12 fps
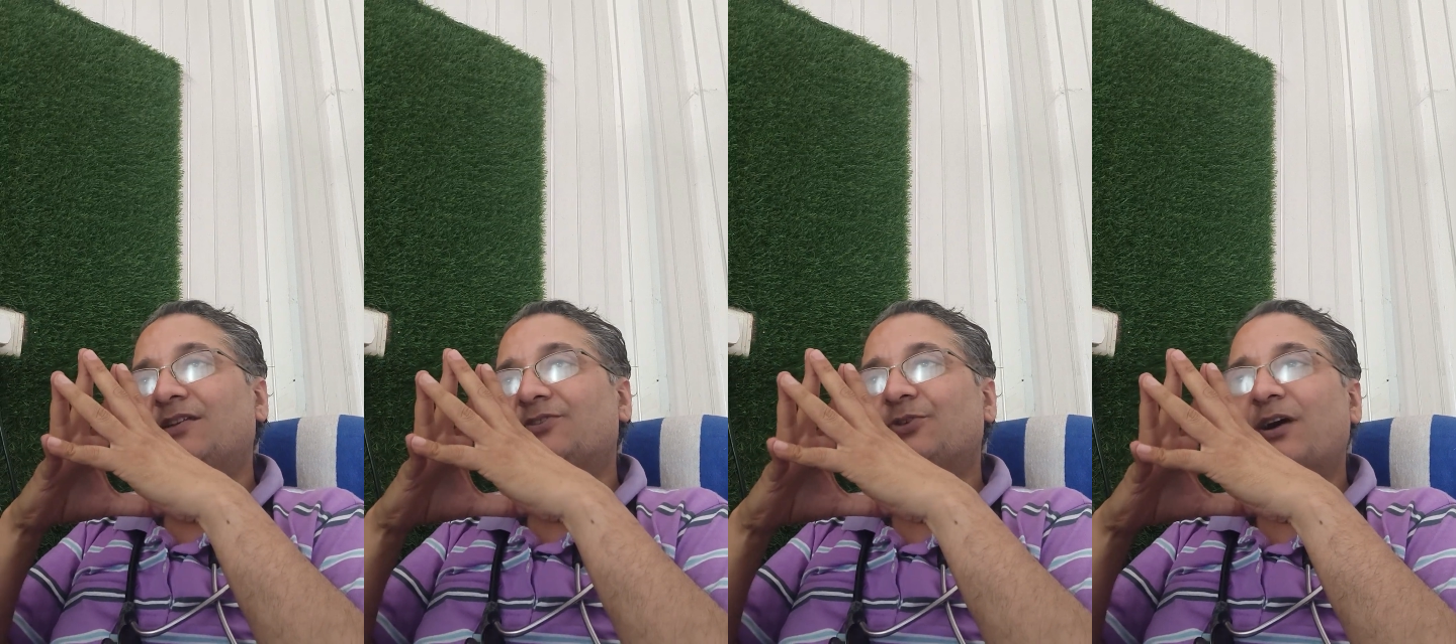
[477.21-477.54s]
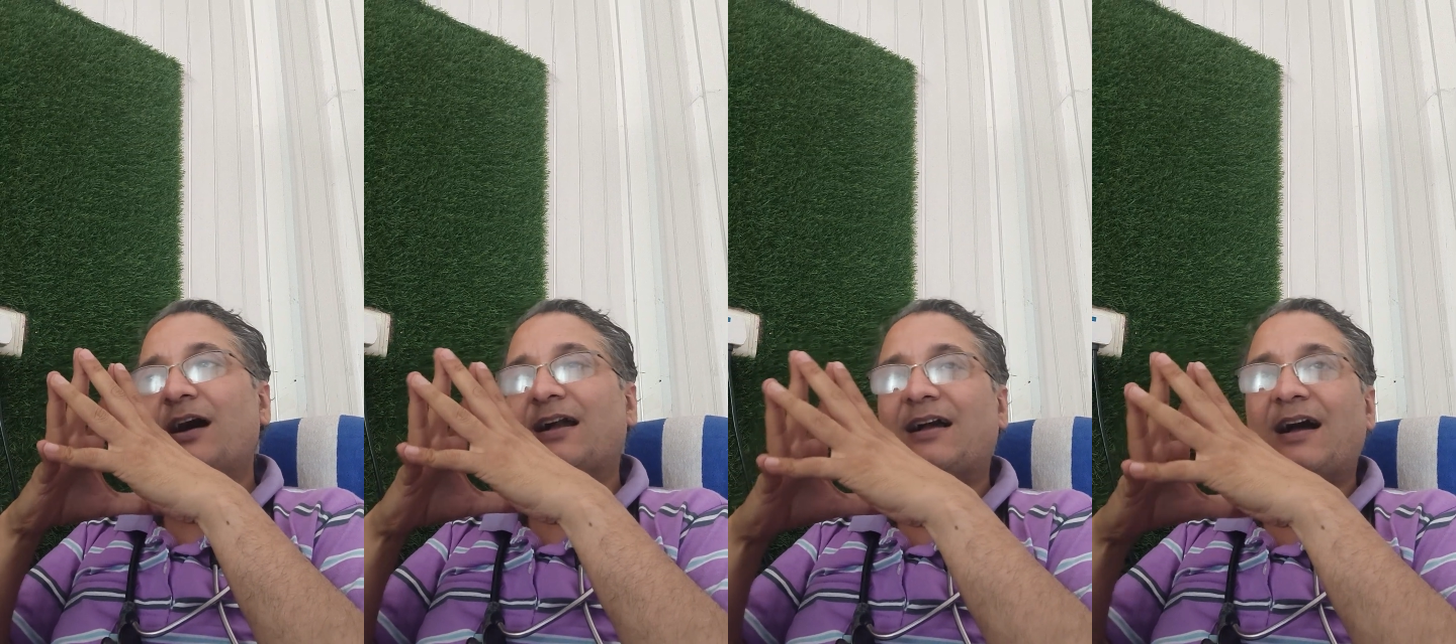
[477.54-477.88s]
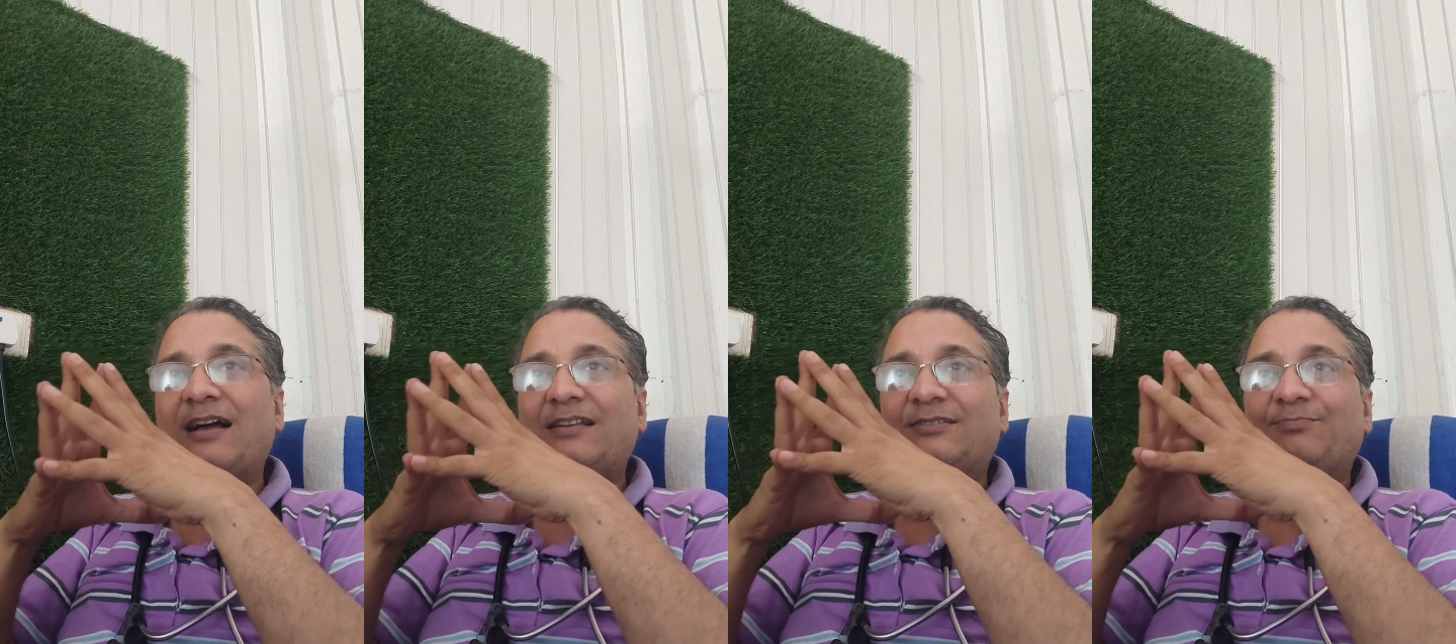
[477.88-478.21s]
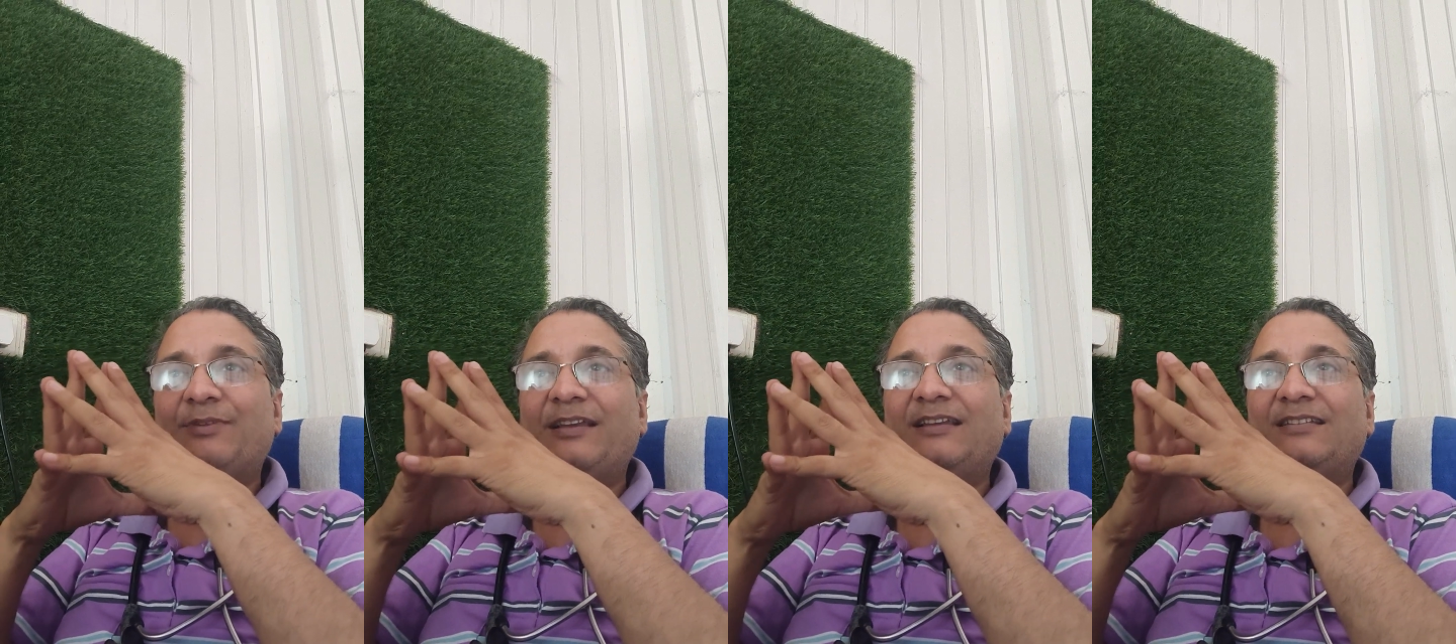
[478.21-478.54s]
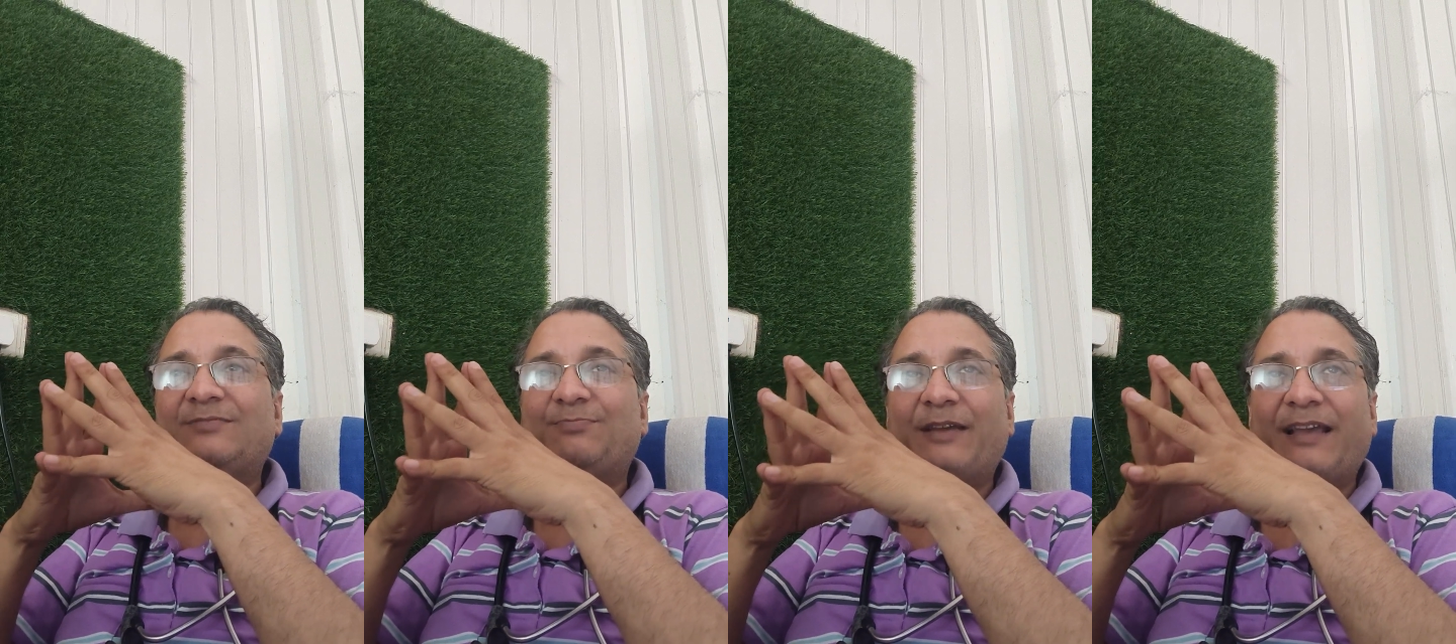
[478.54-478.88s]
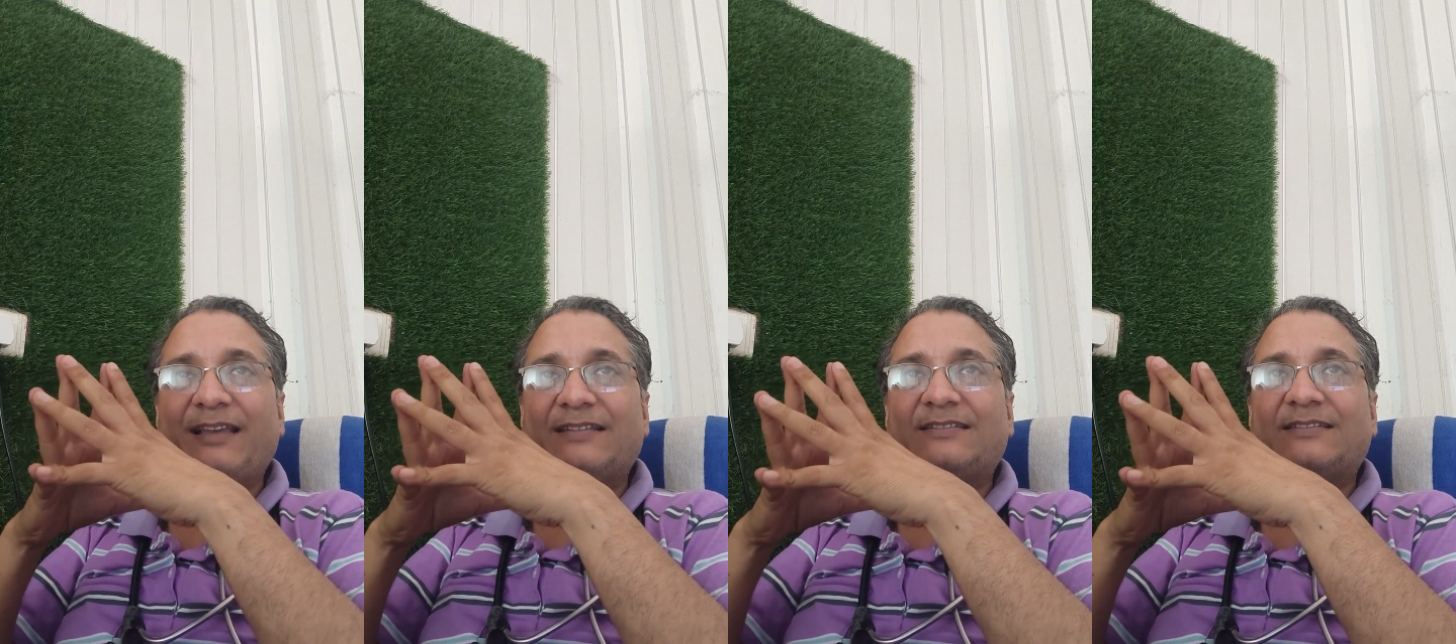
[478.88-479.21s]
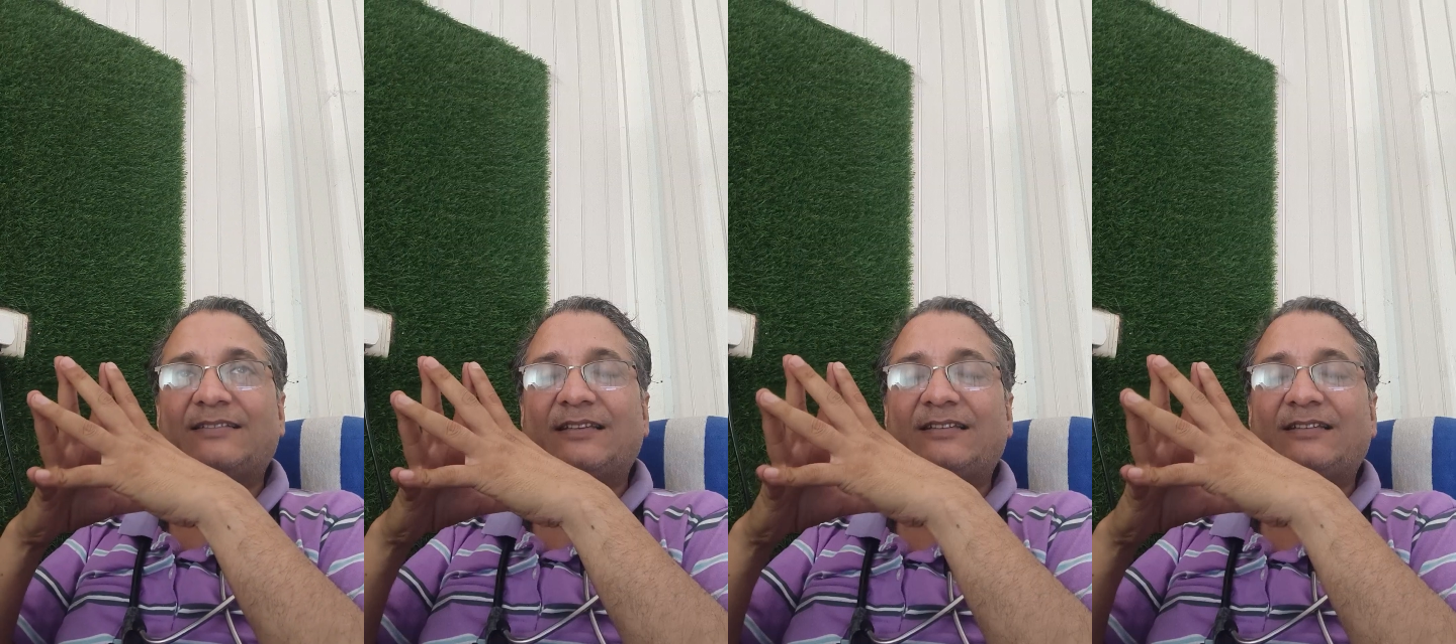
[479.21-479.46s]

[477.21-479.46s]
So Akash, being space,